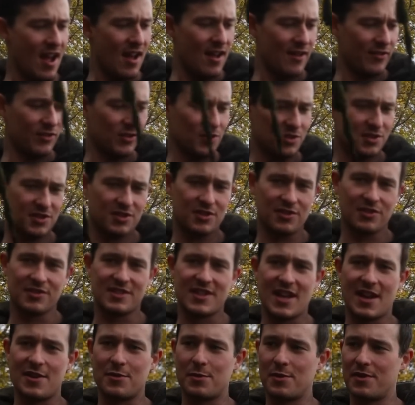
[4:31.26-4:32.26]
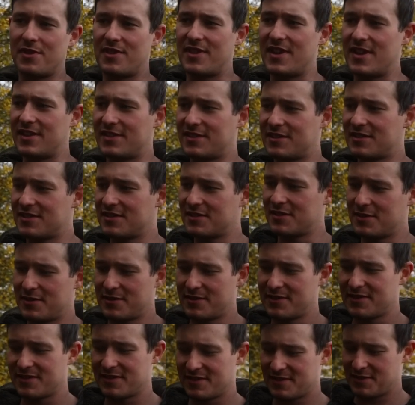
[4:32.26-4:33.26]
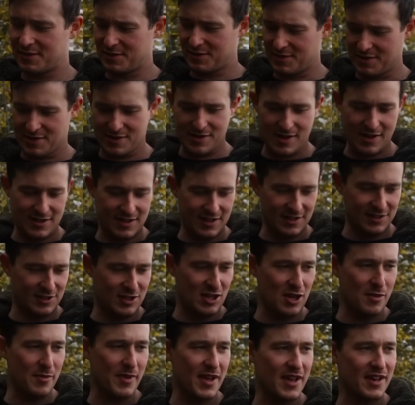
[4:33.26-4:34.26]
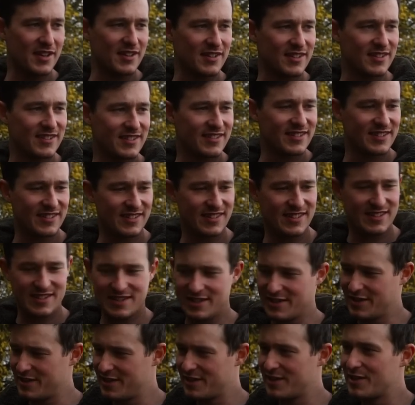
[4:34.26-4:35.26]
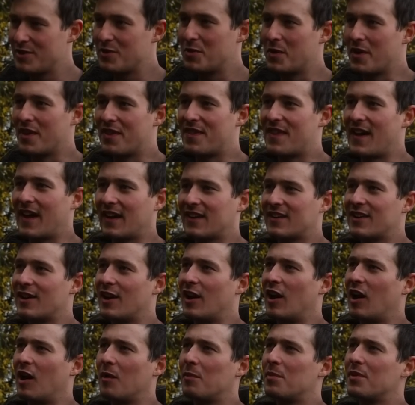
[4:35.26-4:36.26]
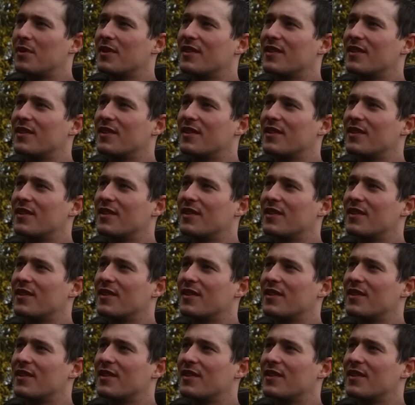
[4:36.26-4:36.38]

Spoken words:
I've got to contend with this that has come in with that carp.